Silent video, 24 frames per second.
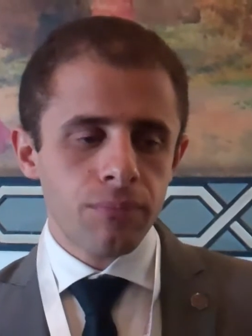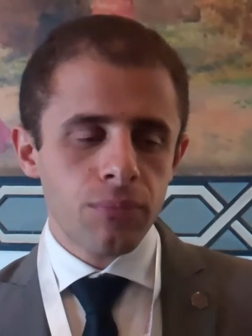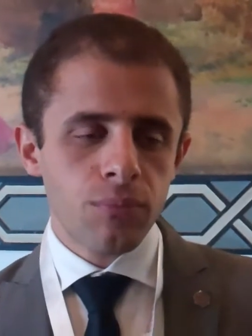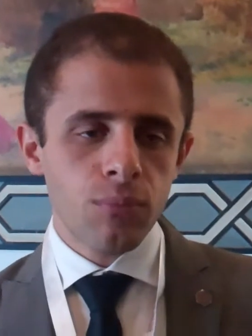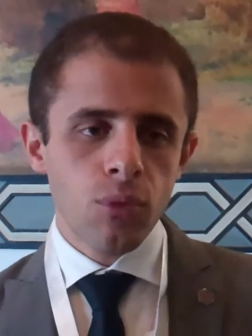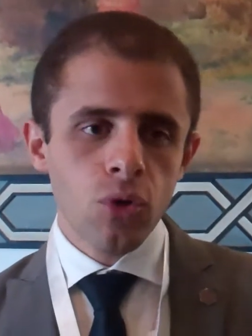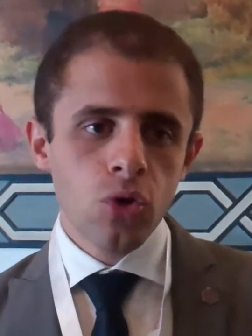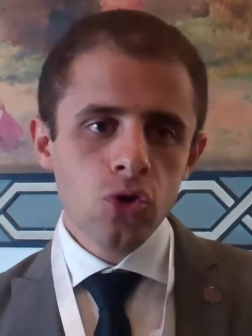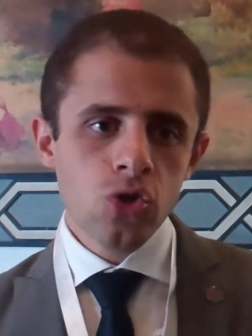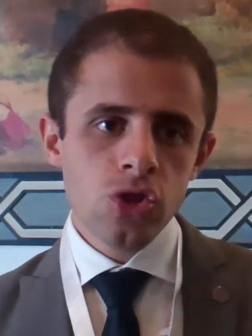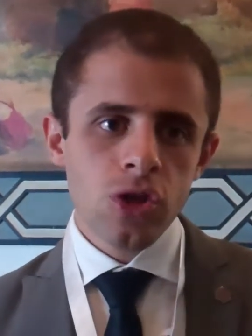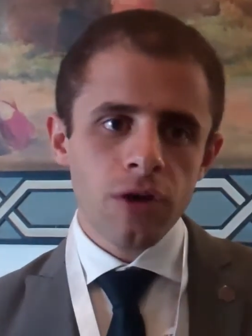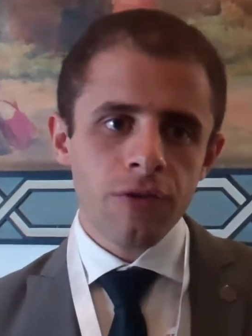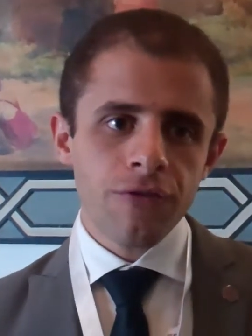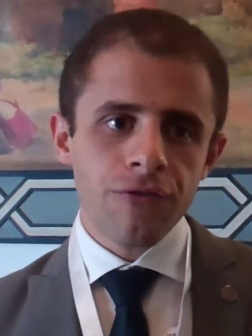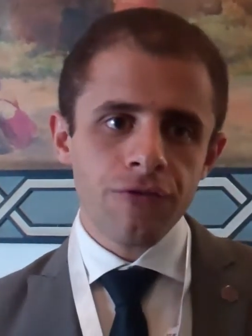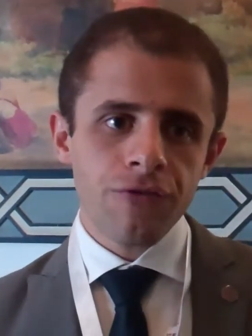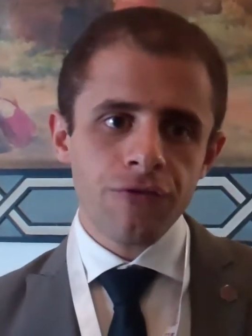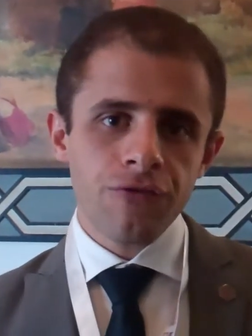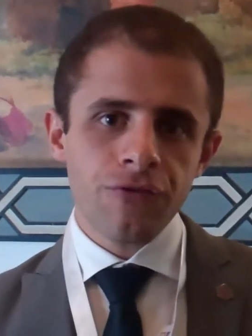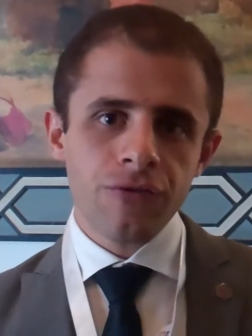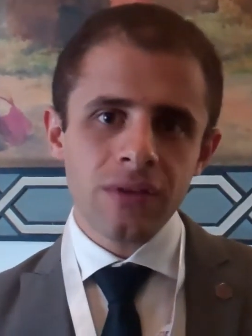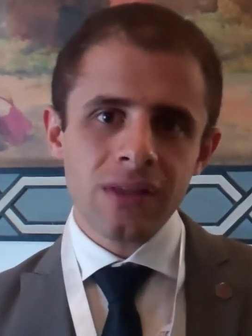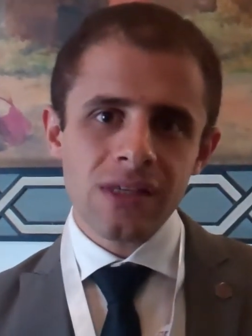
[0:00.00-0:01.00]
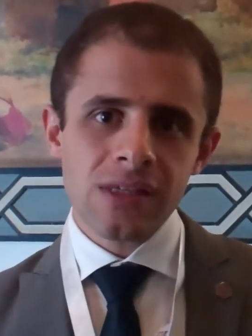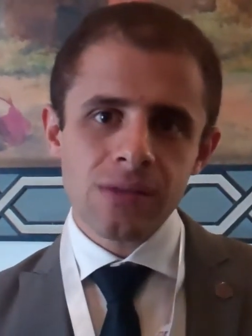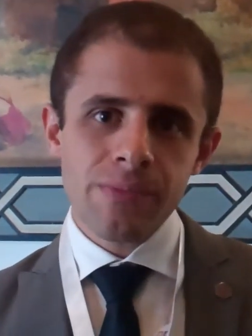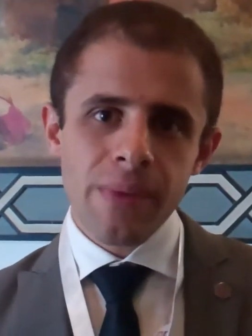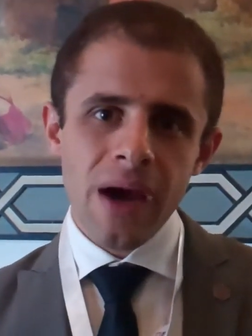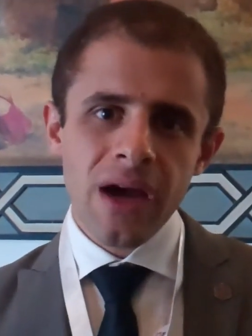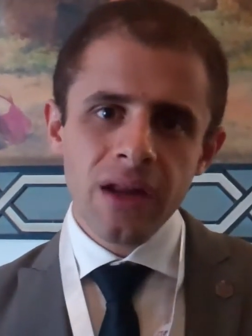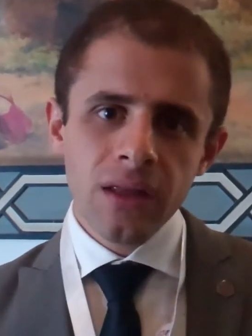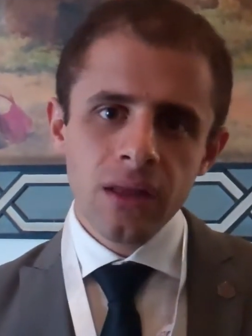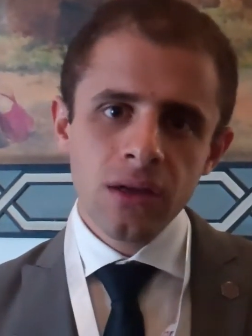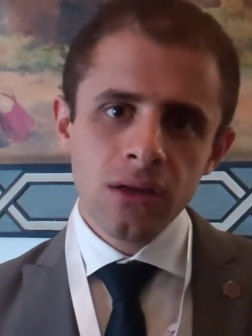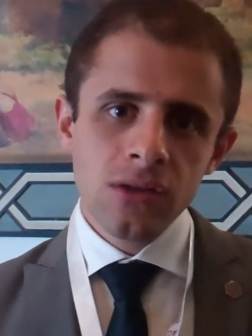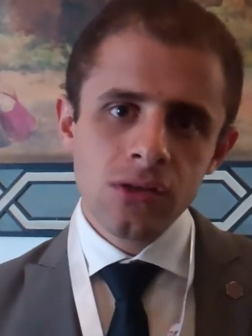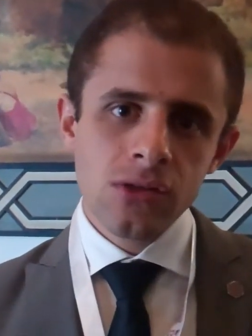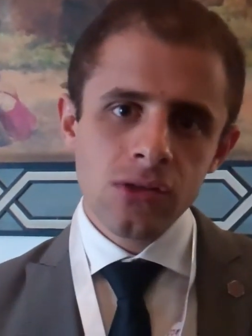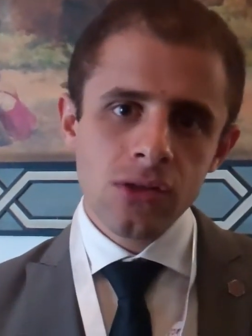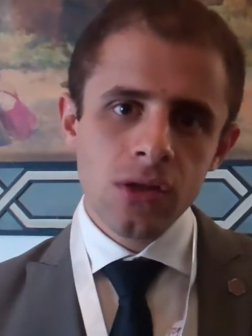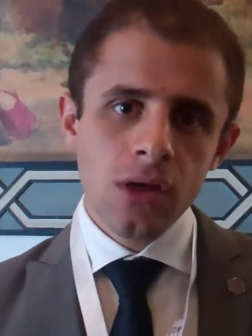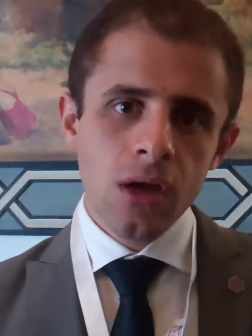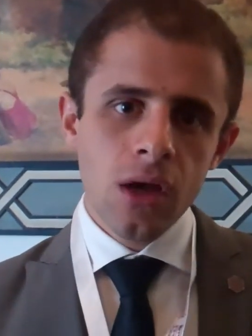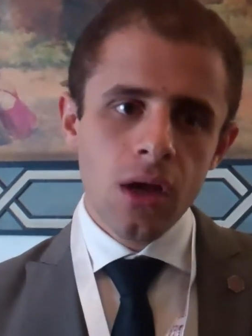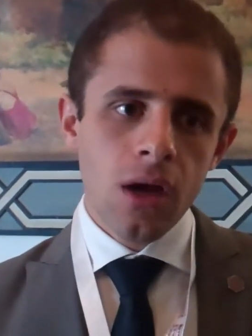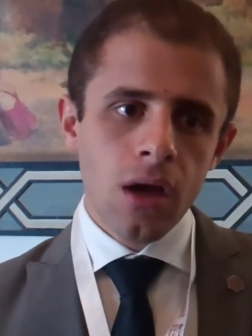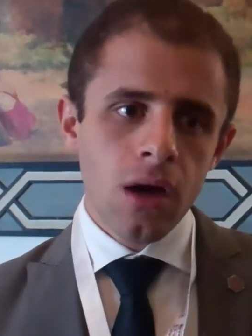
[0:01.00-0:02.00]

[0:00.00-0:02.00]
most of these barriers